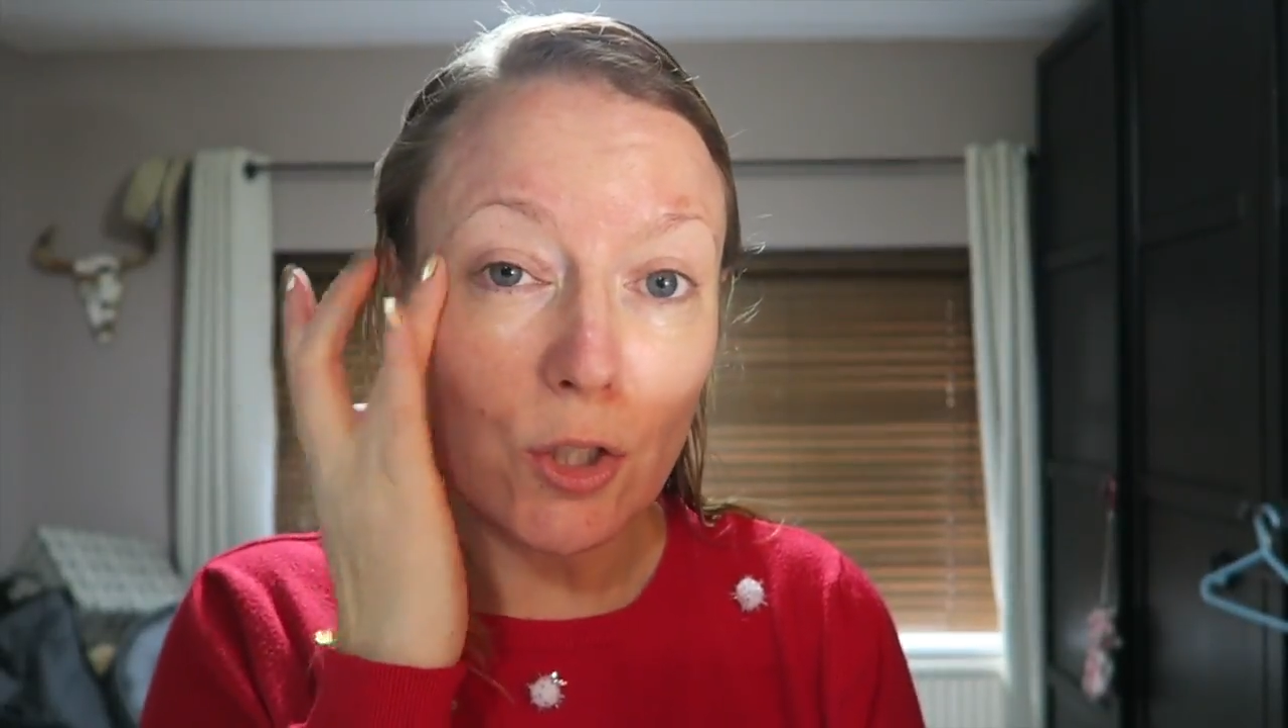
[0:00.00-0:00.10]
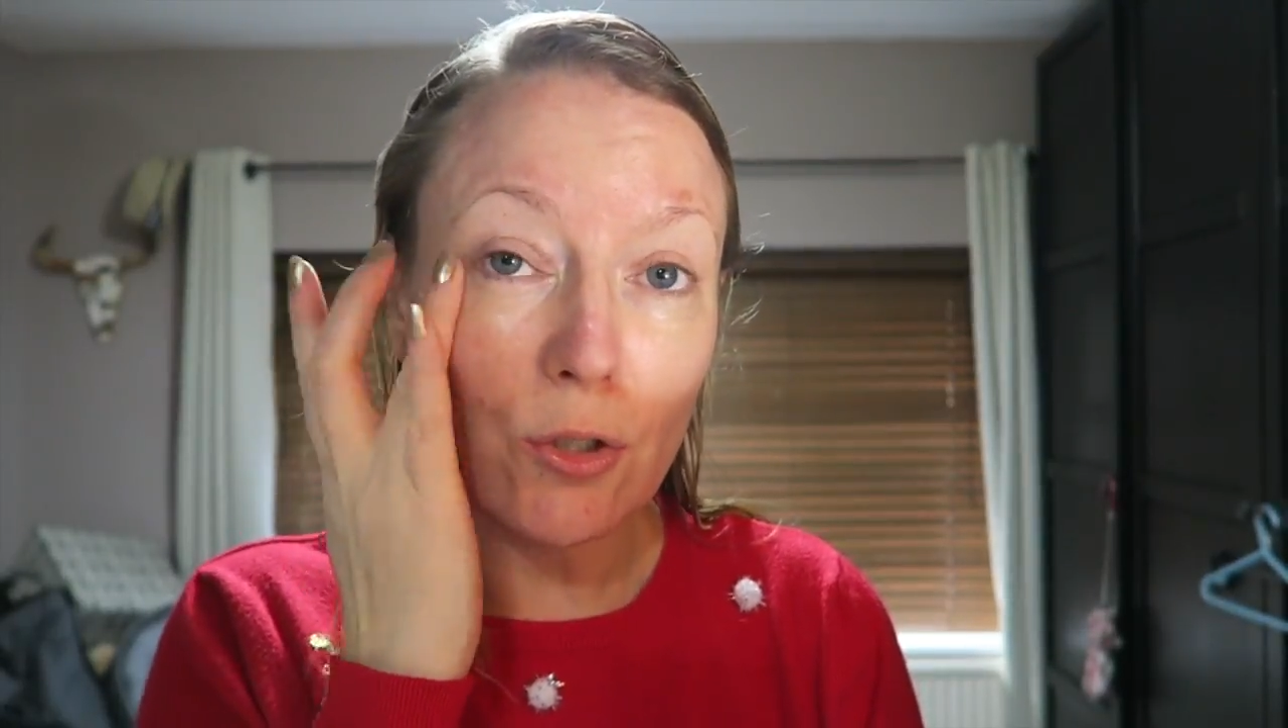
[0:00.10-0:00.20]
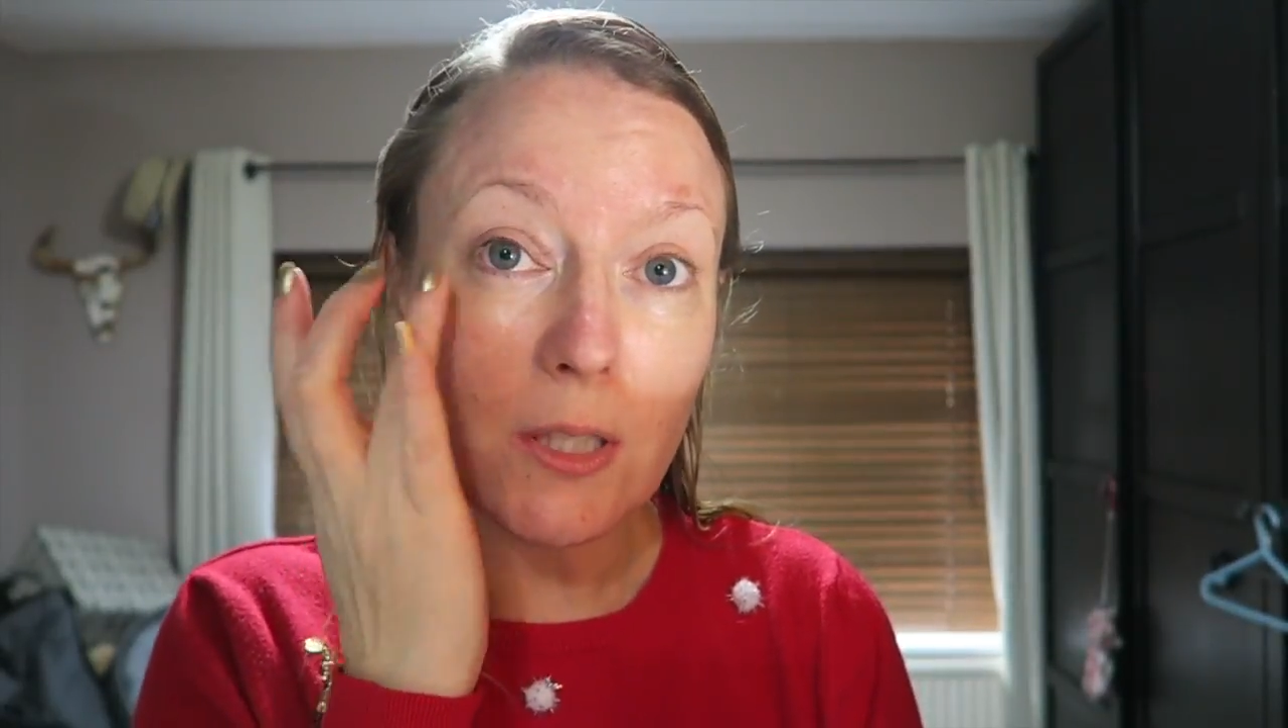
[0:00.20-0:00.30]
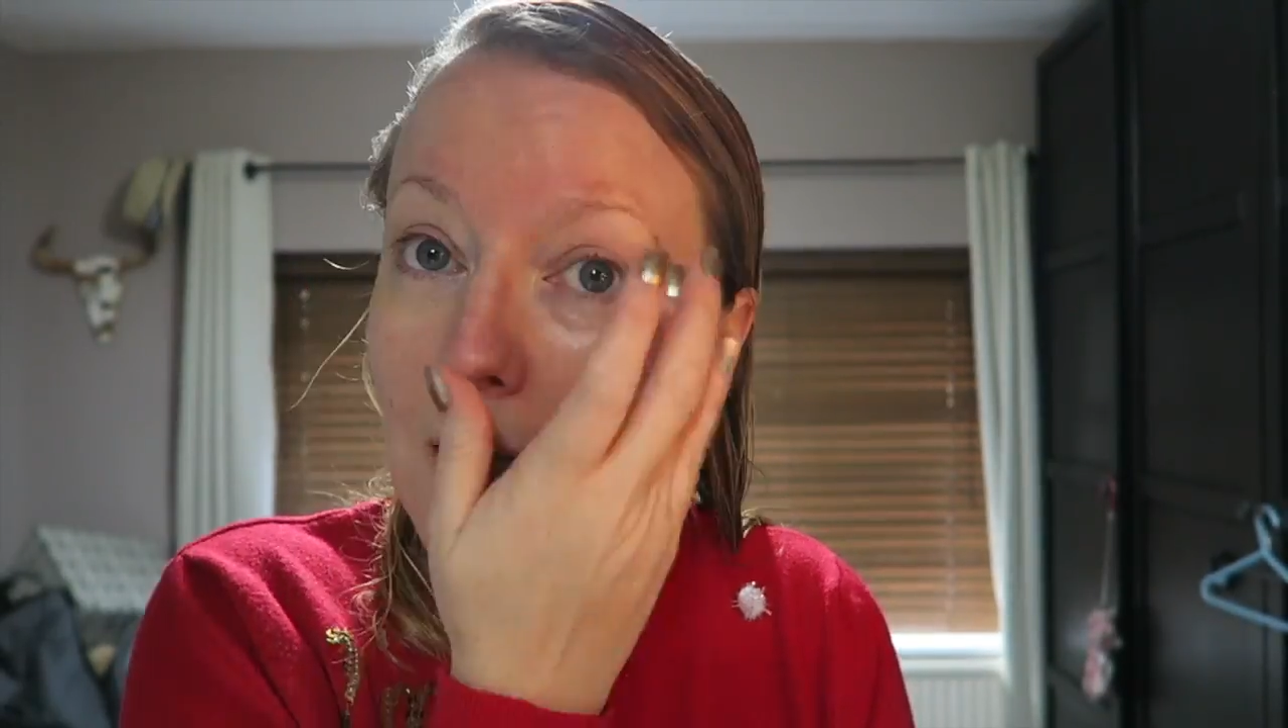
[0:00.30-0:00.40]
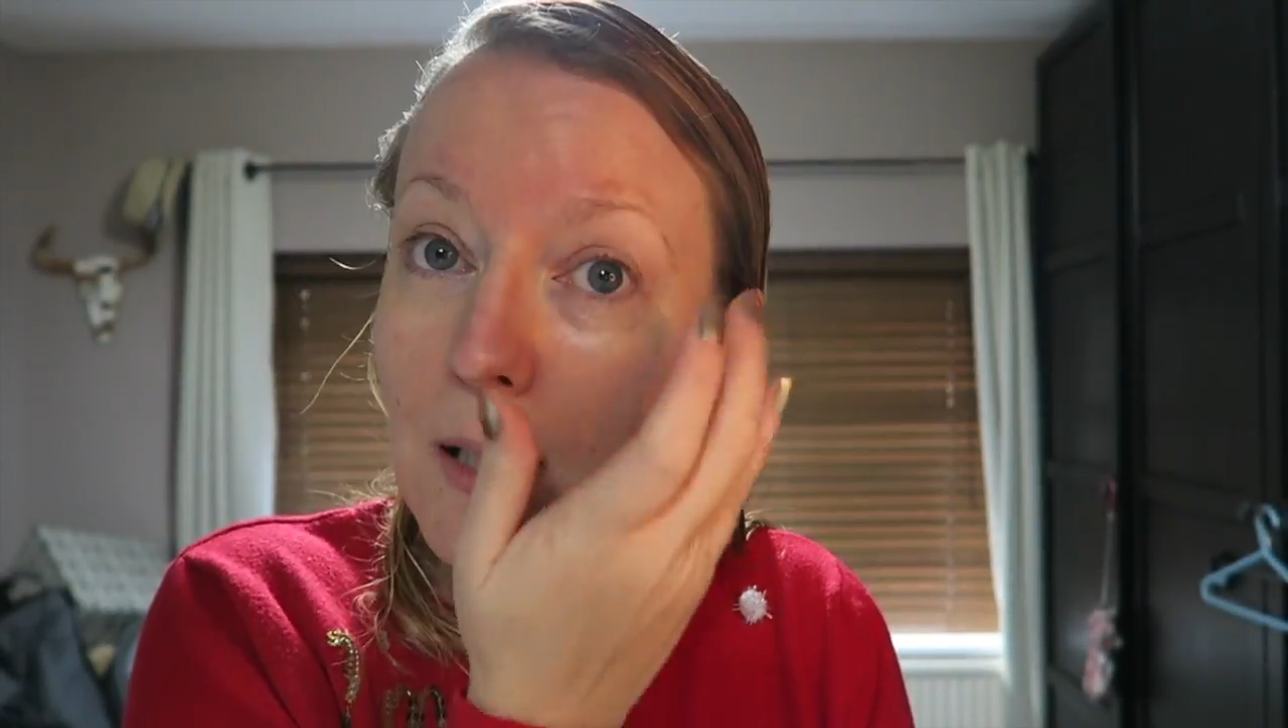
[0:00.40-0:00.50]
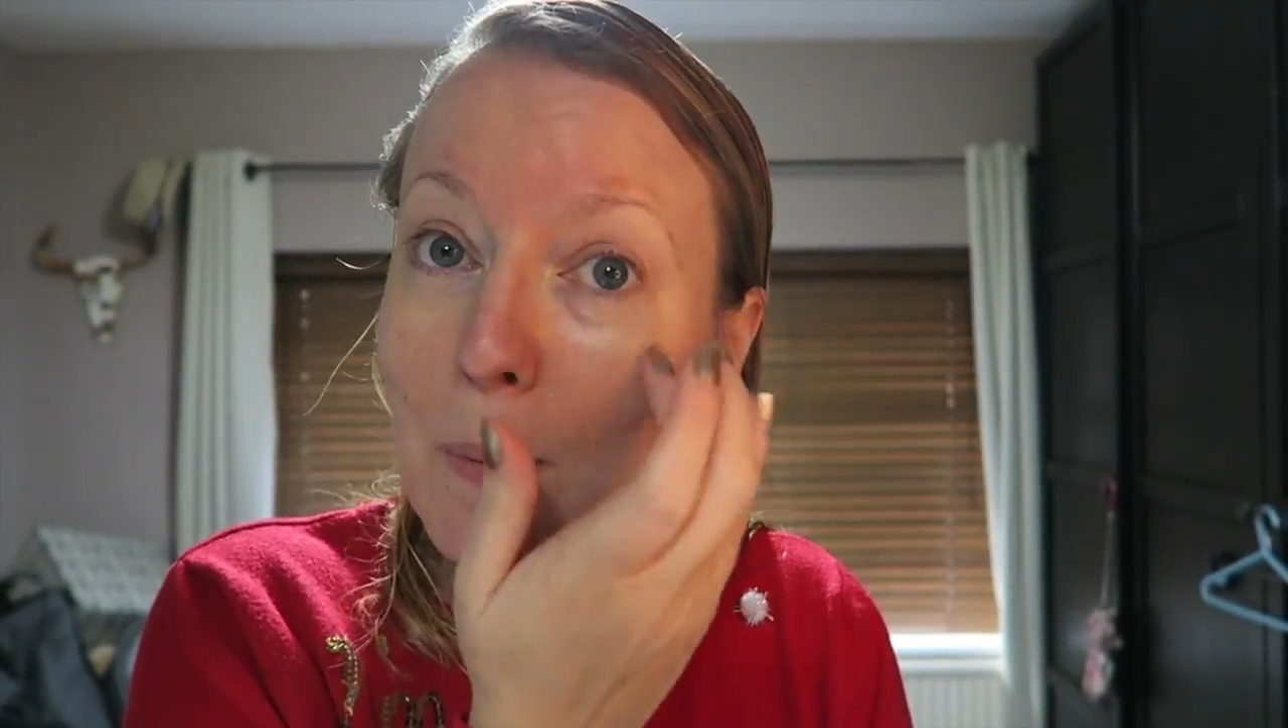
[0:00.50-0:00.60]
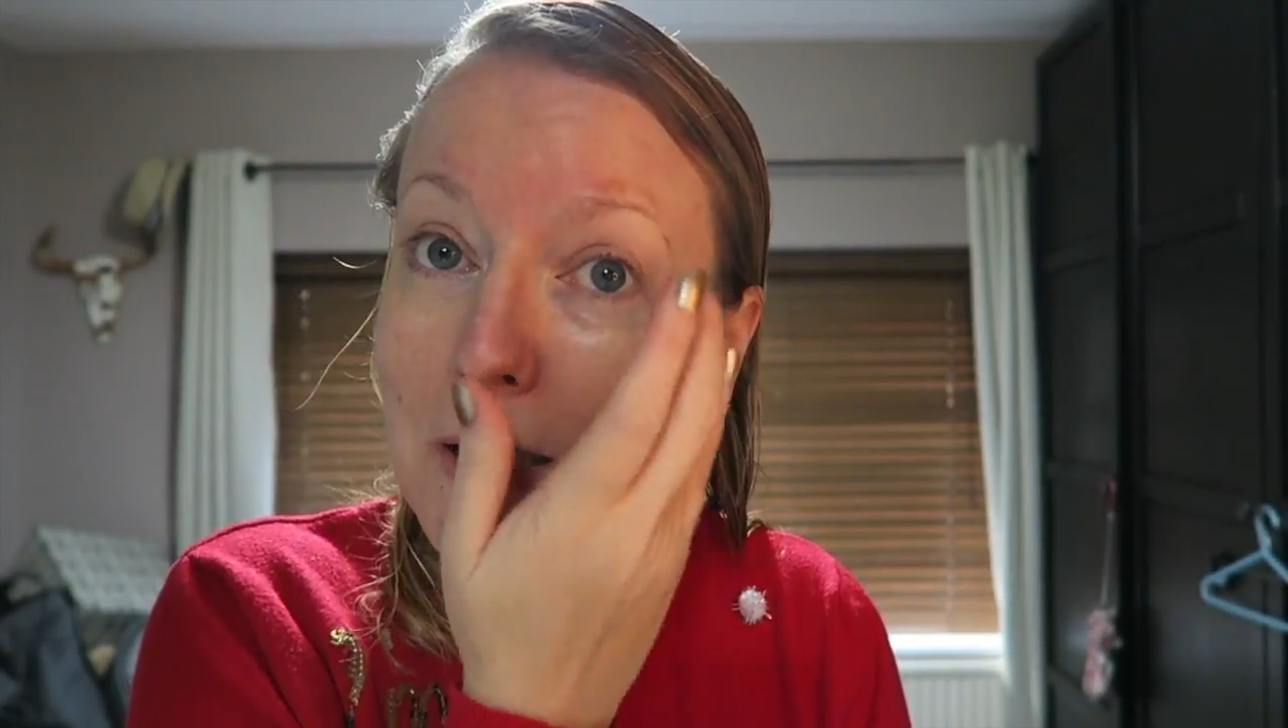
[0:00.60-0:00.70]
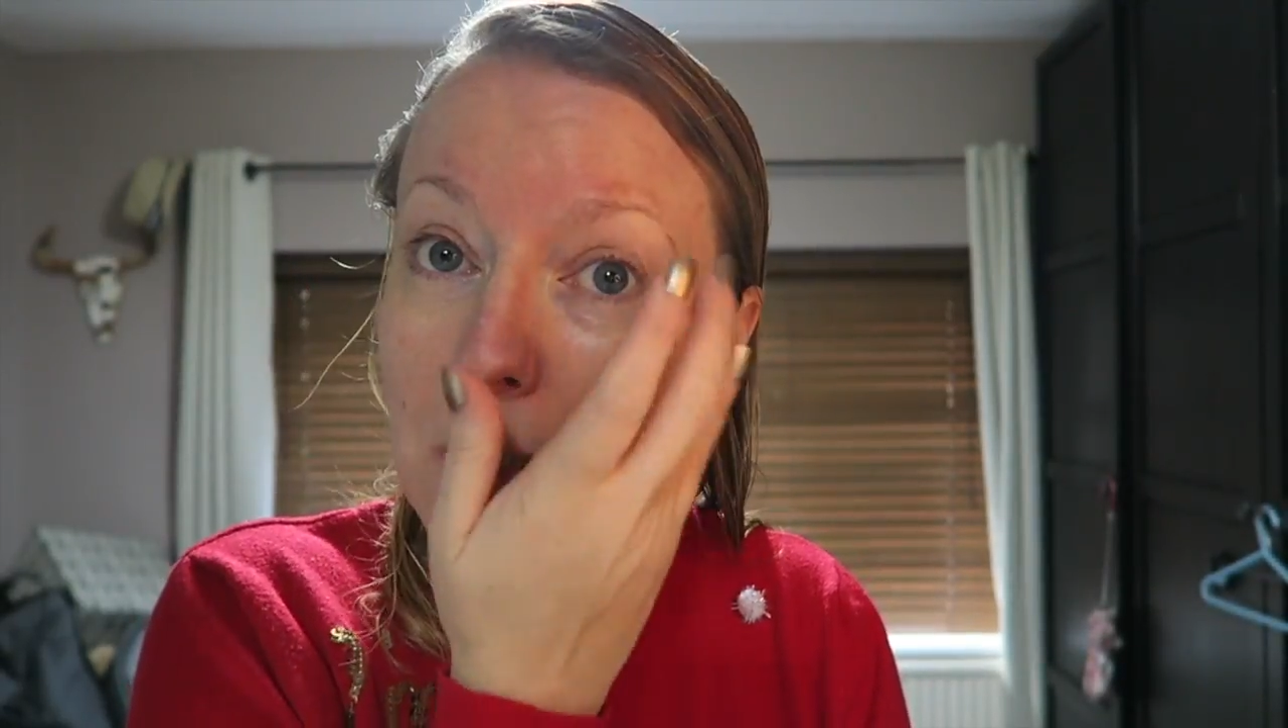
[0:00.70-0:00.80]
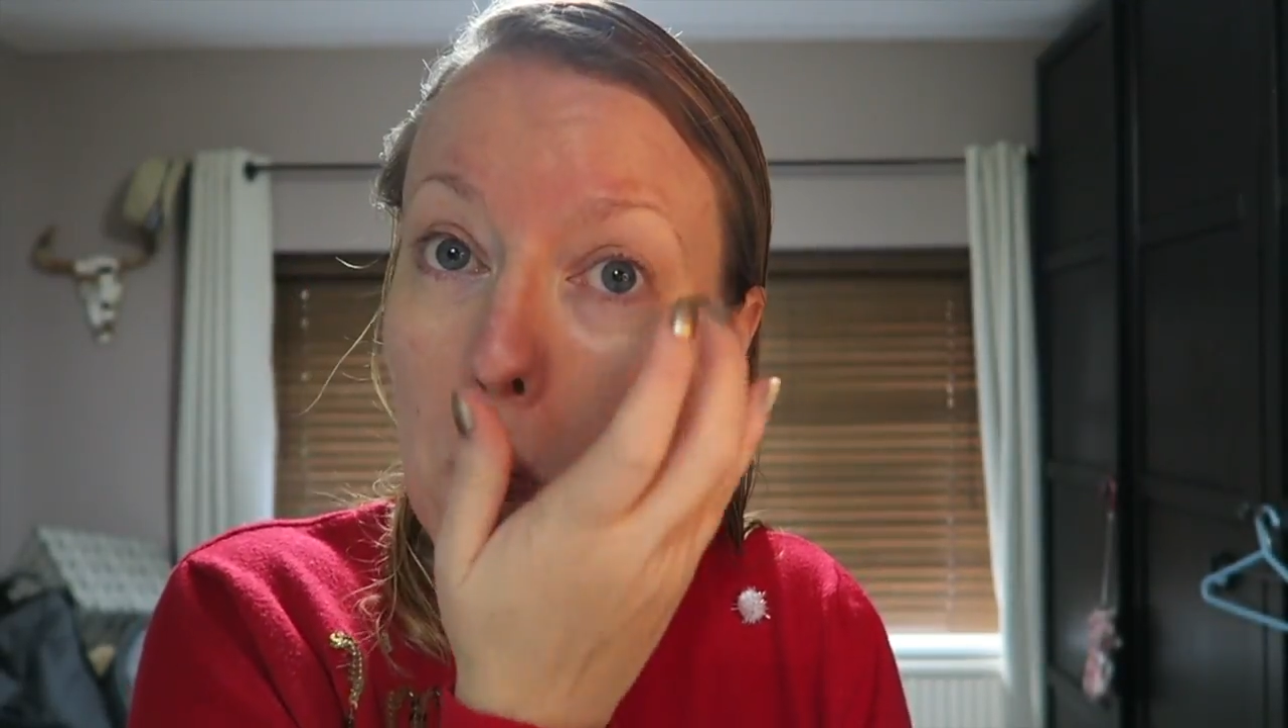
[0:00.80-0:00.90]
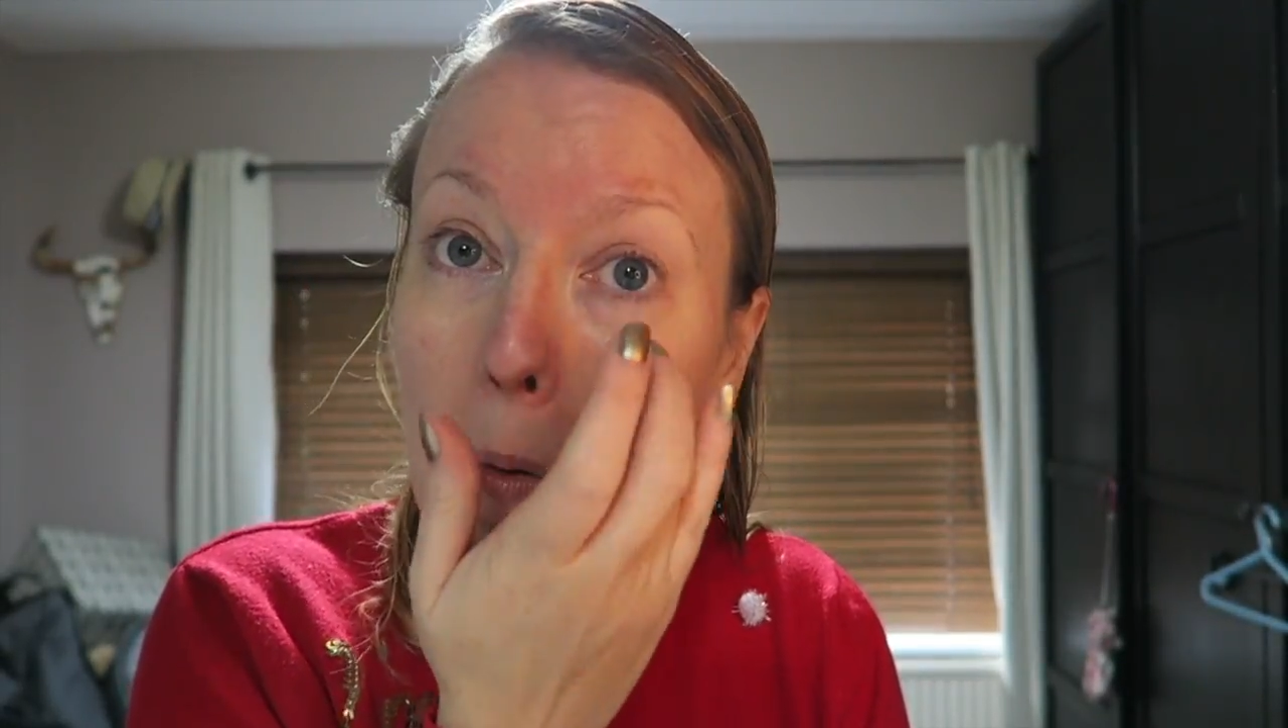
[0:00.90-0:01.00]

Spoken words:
use the palette.